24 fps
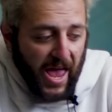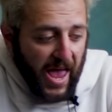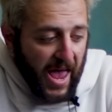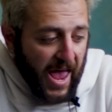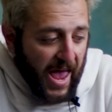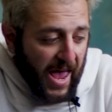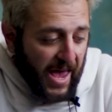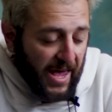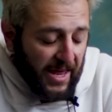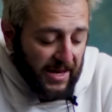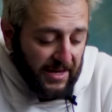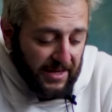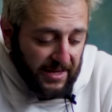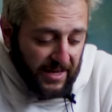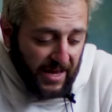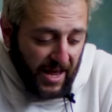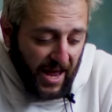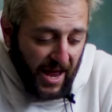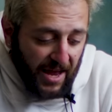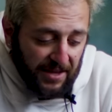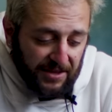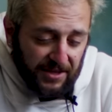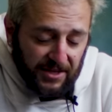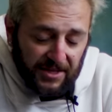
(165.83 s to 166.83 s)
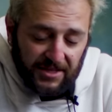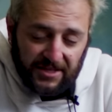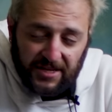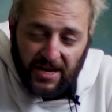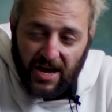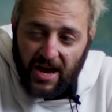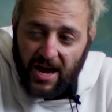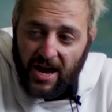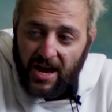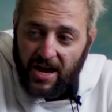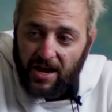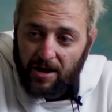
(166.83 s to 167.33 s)
And at the
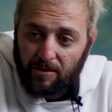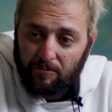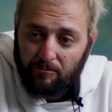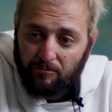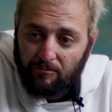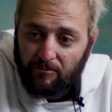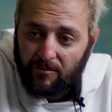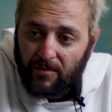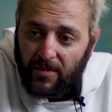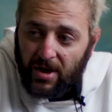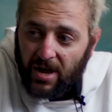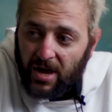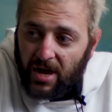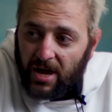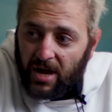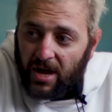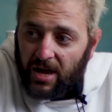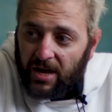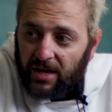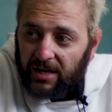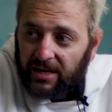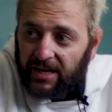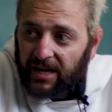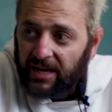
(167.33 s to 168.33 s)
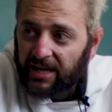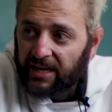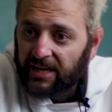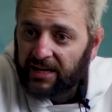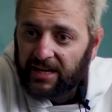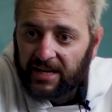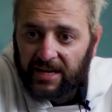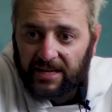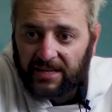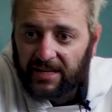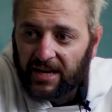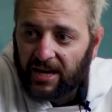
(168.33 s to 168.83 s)
time, getting
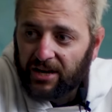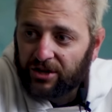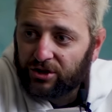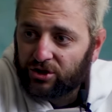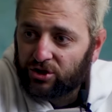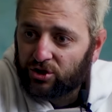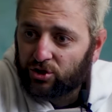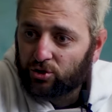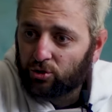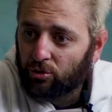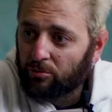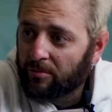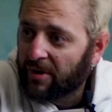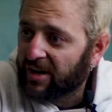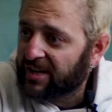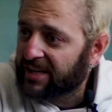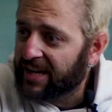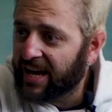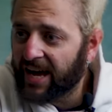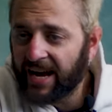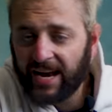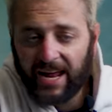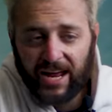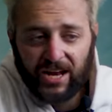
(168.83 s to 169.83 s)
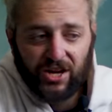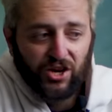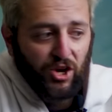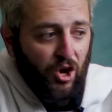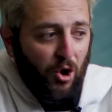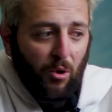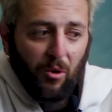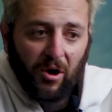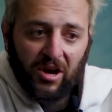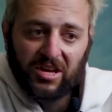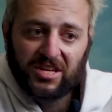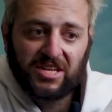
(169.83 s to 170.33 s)
kicked out of school, my dad had
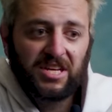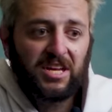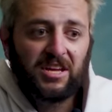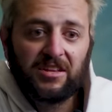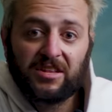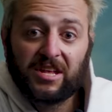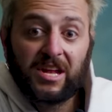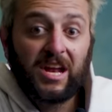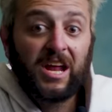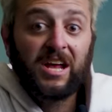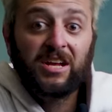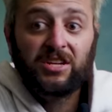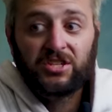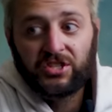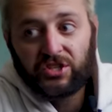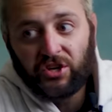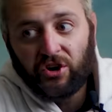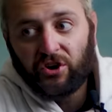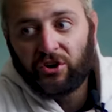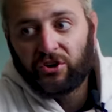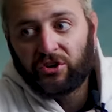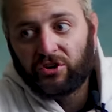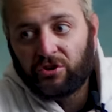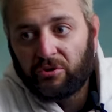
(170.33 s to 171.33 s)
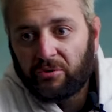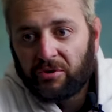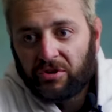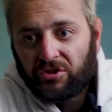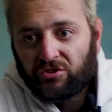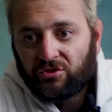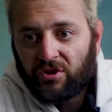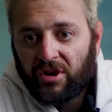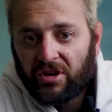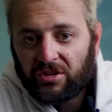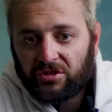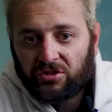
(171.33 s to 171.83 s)
no idea that I had started doing
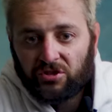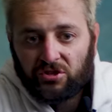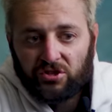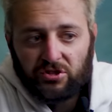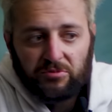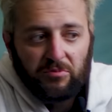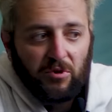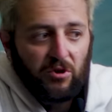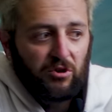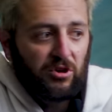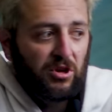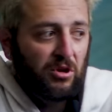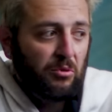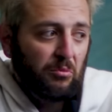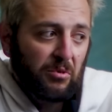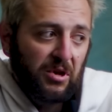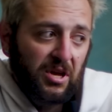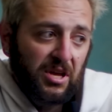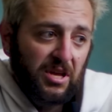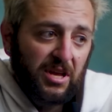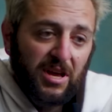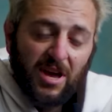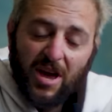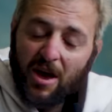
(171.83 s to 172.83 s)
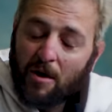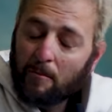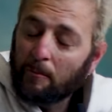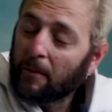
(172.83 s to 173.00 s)
drugs or smoking weed.